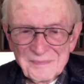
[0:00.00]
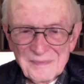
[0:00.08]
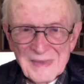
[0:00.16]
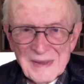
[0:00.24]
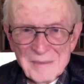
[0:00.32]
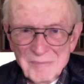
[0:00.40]

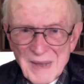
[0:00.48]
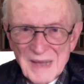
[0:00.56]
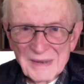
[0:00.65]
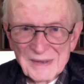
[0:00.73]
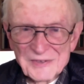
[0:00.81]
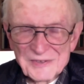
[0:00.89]

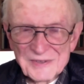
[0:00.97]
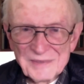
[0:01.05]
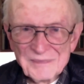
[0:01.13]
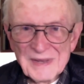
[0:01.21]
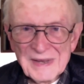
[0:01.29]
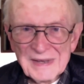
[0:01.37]
ballast,
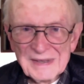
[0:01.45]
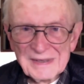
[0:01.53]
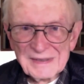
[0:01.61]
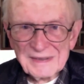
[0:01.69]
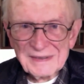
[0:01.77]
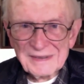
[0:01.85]

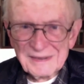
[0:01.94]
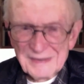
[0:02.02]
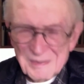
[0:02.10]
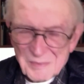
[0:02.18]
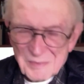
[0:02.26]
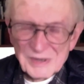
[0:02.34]
the
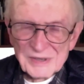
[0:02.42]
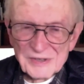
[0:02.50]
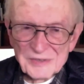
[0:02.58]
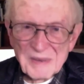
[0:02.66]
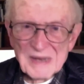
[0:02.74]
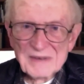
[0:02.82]

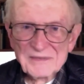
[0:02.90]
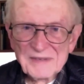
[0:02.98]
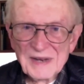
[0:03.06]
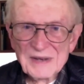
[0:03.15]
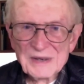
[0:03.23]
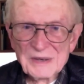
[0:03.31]
Americans might have
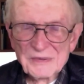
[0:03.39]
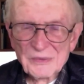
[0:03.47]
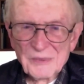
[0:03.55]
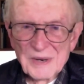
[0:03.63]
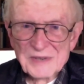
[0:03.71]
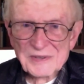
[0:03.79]
taken over
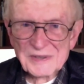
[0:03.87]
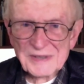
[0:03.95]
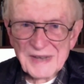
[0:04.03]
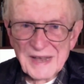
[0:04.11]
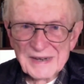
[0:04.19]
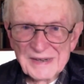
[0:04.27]
Western
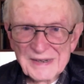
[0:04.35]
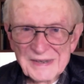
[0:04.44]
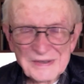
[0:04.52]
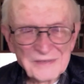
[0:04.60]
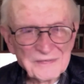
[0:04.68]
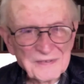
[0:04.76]
Canada
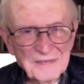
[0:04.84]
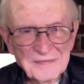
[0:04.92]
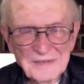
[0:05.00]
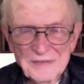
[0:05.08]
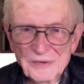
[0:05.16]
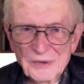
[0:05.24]
to
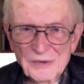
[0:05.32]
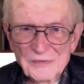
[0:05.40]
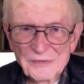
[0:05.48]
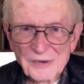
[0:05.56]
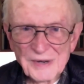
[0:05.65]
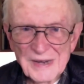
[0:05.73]

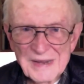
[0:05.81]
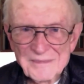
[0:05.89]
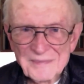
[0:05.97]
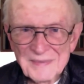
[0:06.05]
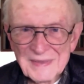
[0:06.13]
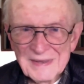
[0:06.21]
54-40.
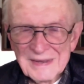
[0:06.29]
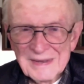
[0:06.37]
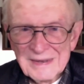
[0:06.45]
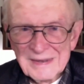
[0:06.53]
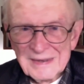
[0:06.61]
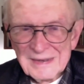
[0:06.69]

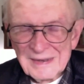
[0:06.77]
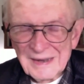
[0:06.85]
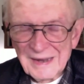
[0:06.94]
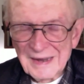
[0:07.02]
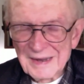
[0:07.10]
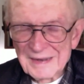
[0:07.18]

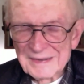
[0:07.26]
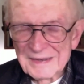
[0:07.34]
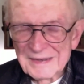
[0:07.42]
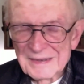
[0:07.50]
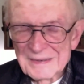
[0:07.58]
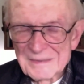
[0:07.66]
And
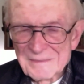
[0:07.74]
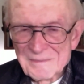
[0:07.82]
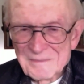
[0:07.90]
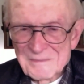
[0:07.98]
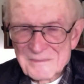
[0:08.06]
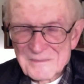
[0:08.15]

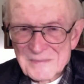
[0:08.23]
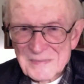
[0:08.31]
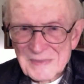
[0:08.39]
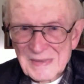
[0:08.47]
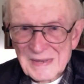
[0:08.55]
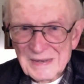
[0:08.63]

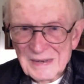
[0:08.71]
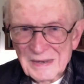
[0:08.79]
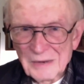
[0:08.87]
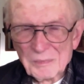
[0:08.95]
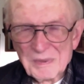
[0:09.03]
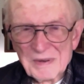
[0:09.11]
it
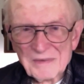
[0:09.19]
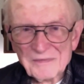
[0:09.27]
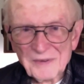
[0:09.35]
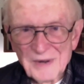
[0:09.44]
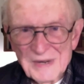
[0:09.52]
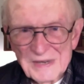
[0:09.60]
would be a
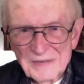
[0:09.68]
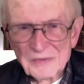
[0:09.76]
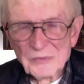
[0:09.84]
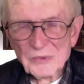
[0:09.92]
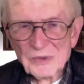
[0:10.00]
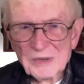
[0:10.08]
very different
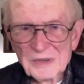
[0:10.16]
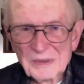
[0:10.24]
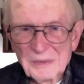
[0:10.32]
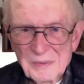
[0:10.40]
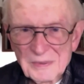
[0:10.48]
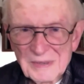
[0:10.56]
world that
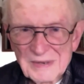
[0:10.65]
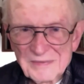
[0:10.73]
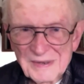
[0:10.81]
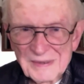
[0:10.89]
we would live in.